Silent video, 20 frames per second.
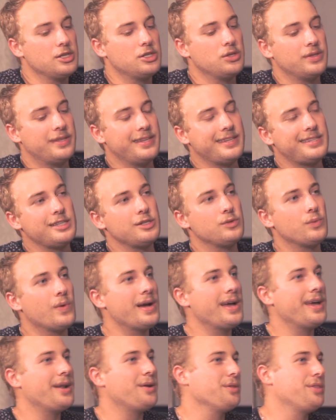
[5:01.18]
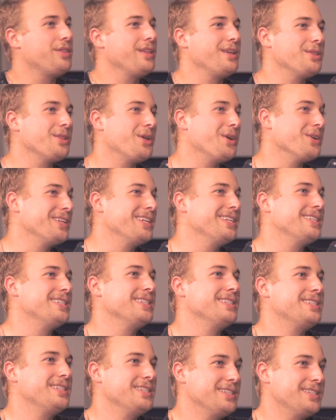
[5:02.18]
So this is why I don't think long
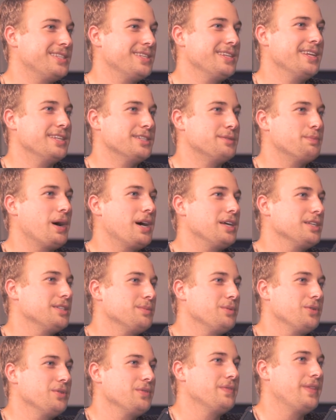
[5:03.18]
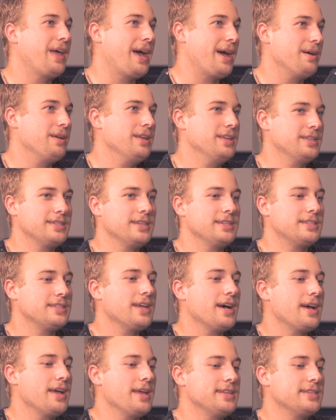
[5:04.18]
distance is possible. That it's
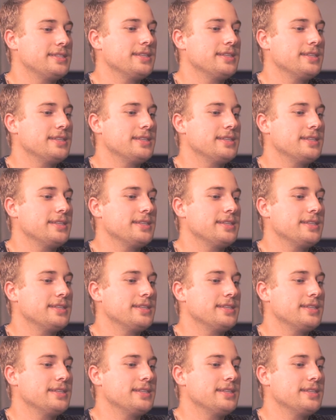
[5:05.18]
not.